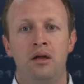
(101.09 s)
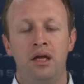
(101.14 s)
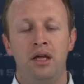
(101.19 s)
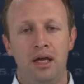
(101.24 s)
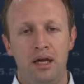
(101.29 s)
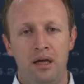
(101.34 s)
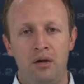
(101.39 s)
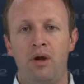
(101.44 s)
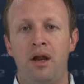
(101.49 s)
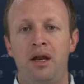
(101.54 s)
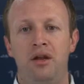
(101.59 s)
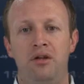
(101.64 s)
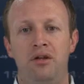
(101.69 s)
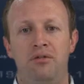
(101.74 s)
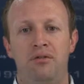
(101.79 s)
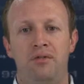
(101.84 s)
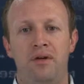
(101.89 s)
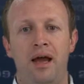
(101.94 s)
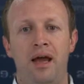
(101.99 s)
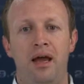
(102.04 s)
Getting ready to
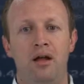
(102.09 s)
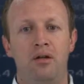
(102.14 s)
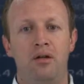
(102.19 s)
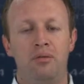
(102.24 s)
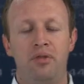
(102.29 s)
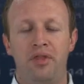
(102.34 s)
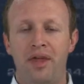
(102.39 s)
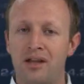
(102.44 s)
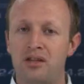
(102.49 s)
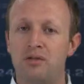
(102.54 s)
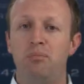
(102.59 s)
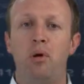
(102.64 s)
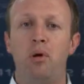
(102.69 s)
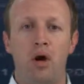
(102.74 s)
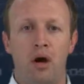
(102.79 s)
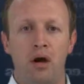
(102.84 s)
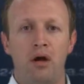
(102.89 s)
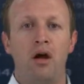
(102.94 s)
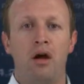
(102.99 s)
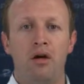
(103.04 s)
file, that's
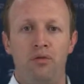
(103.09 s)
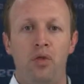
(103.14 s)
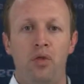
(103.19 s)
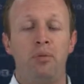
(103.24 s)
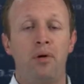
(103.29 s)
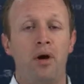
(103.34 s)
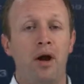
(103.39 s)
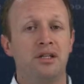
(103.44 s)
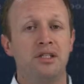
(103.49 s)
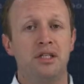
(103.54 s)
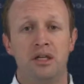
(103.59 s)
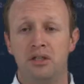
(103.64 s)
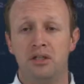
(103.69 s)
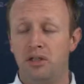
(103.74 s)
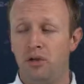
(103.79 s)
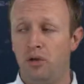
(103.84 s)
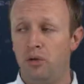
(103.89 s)
part of the process.